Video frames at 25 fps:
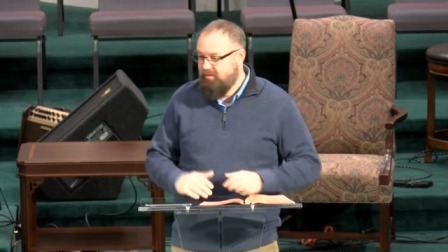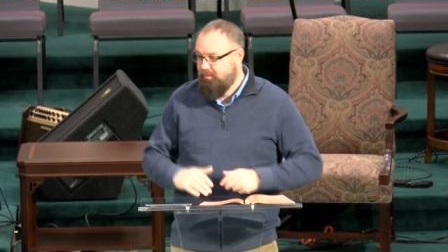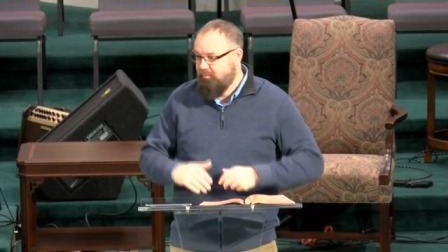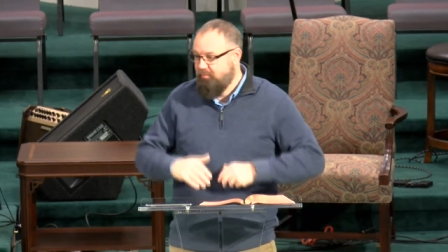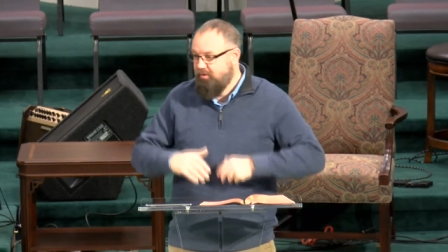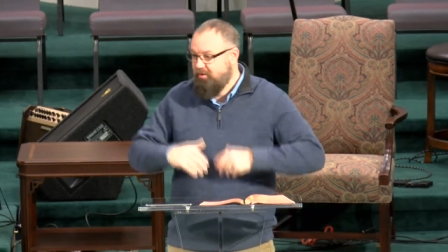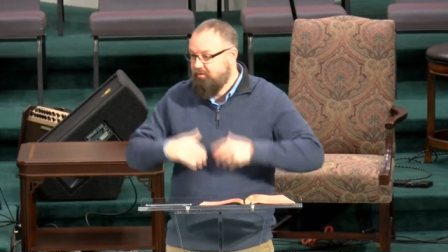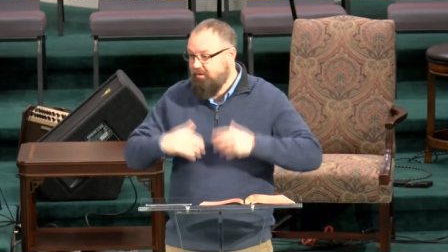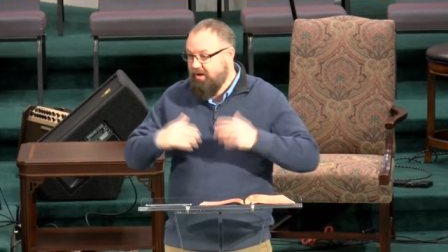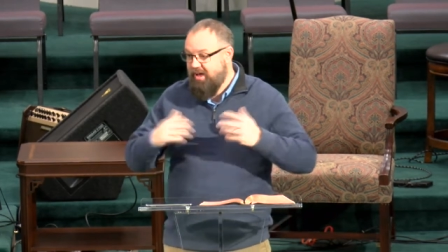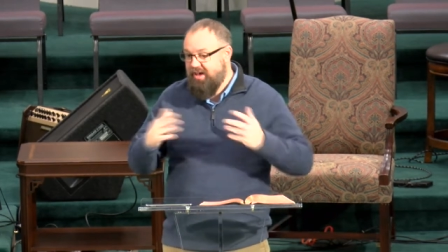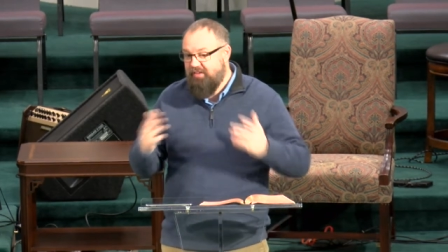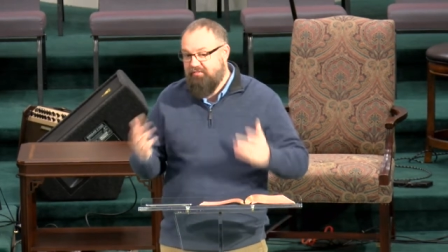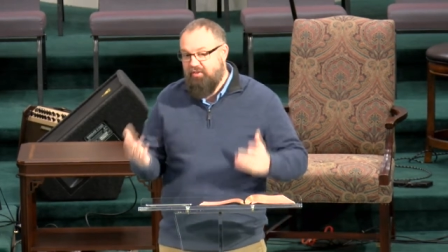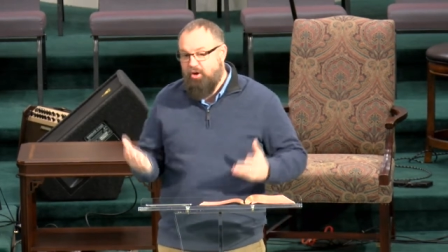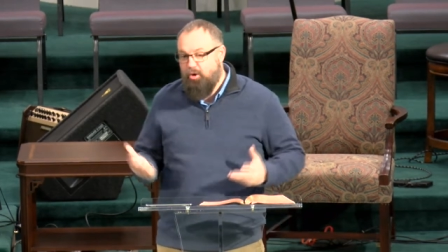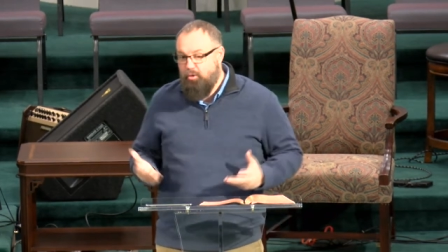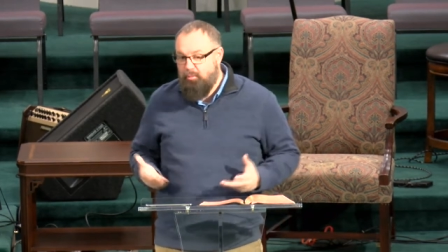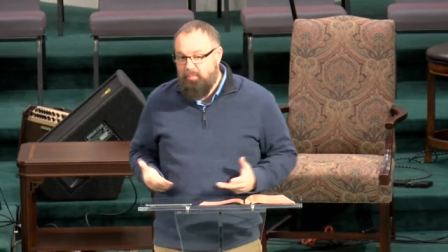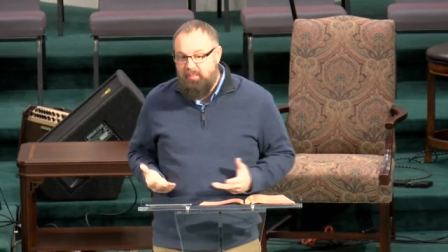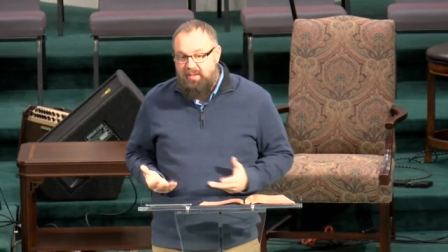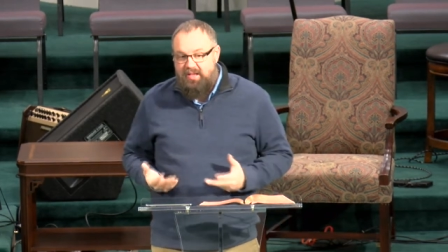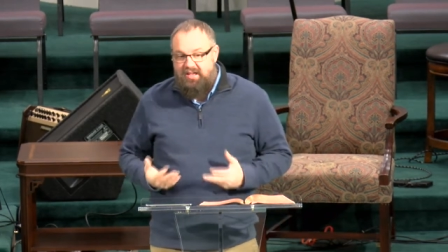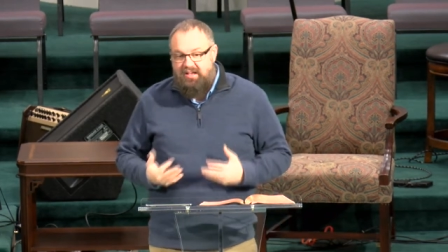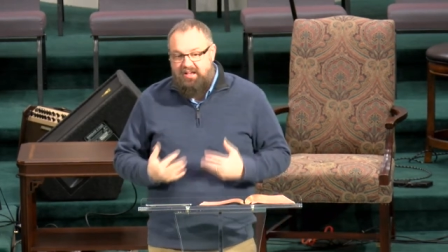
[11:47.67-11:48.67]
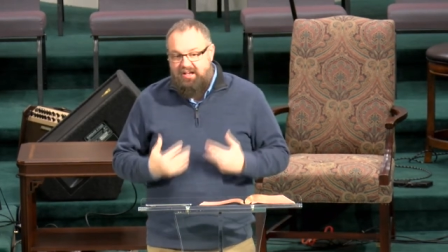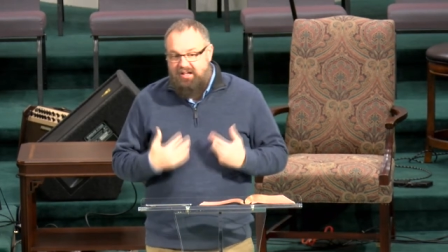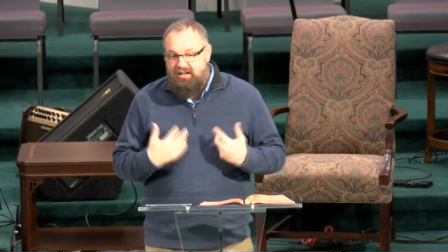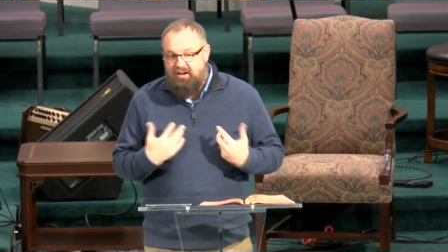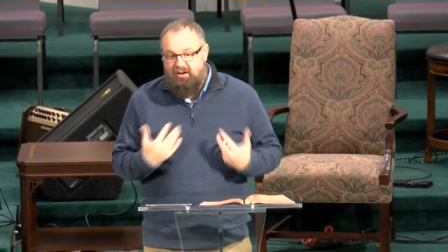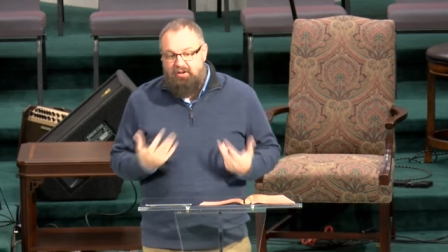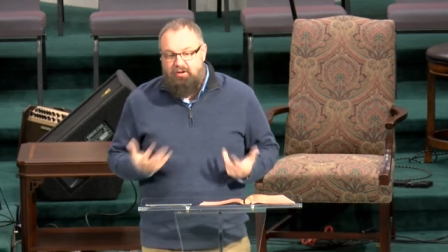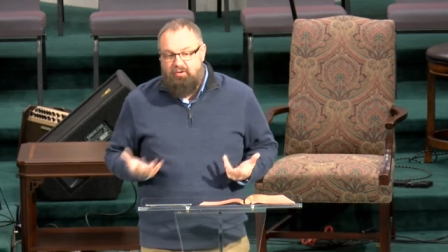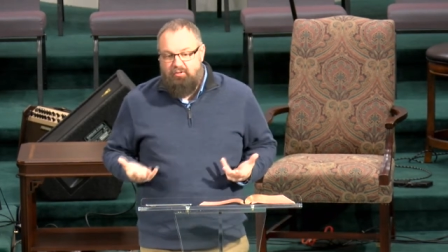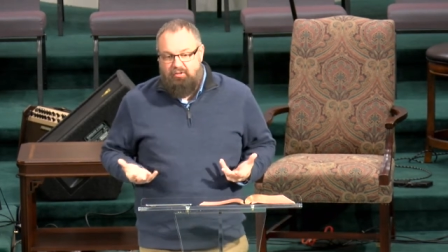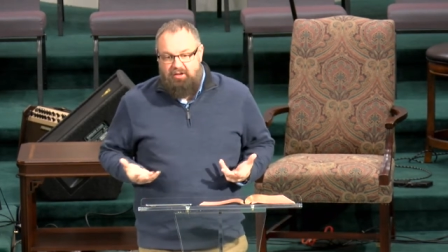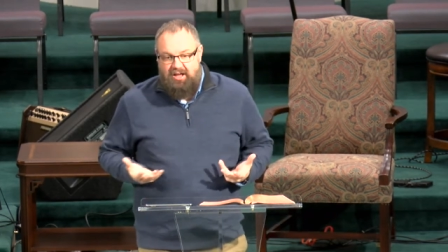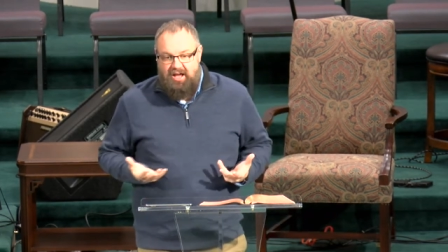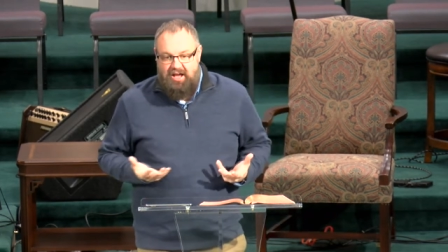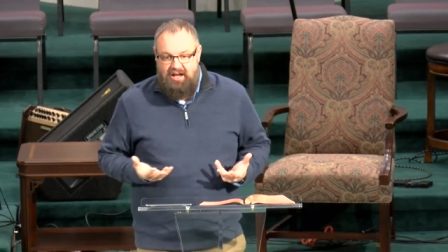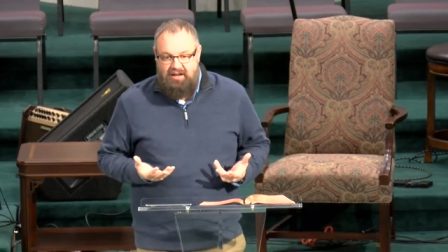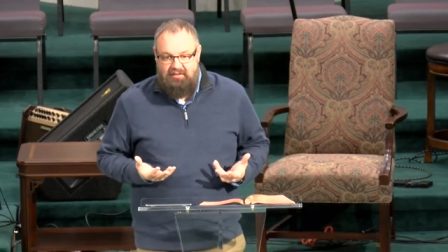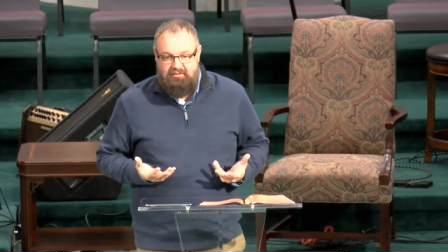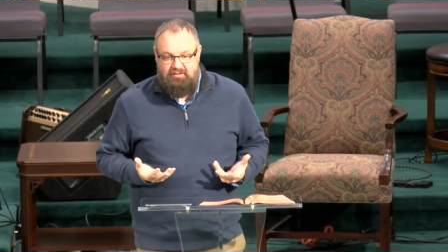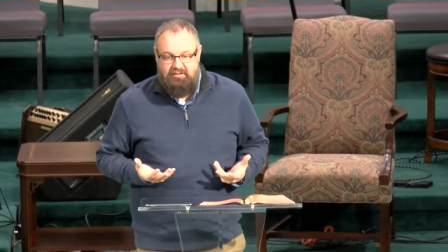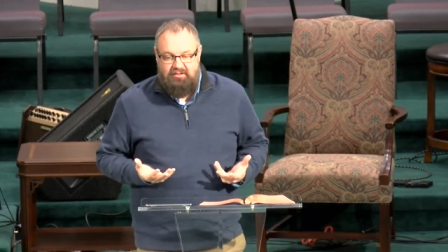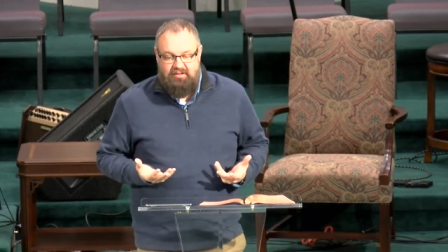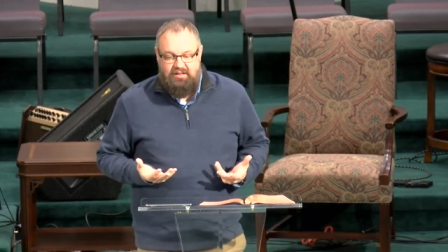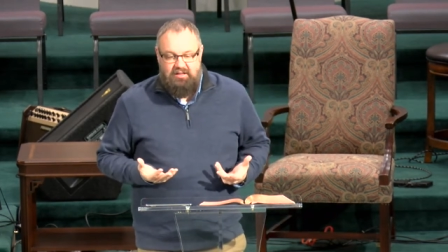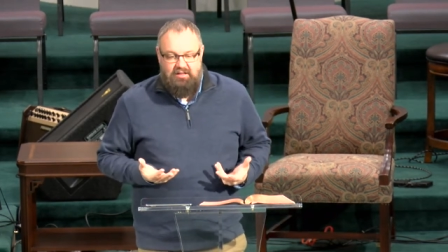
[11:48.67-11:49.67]
and we don't have hope in our own
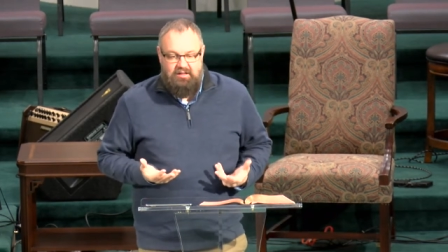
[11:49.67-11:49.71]
lives.